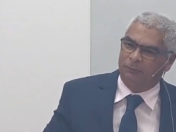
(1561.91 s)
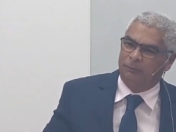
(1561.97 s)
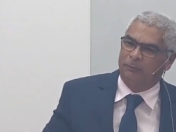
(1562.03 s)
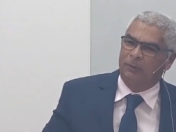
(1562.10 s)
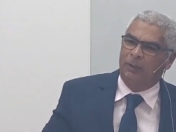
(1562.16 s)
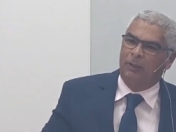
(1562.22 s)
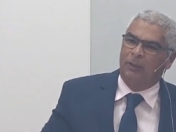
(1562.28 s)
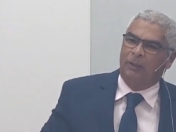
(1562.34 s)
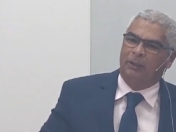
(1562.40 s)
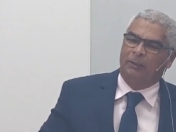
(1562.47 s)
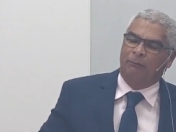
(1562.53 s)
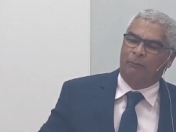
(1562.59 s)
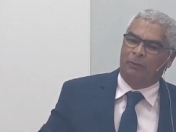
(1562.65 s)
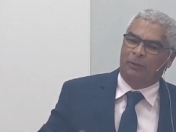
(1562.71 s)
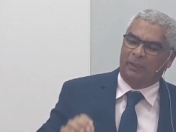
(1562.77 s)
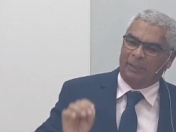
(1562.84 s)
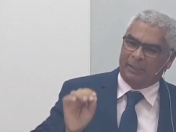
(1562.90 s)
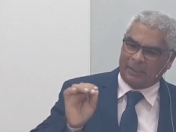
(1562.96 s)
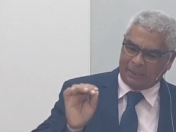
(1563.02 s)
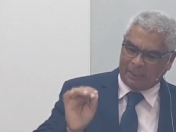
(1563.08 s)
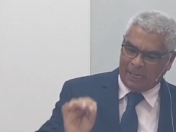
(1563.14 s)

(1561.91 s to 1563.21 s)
the desire of the Lord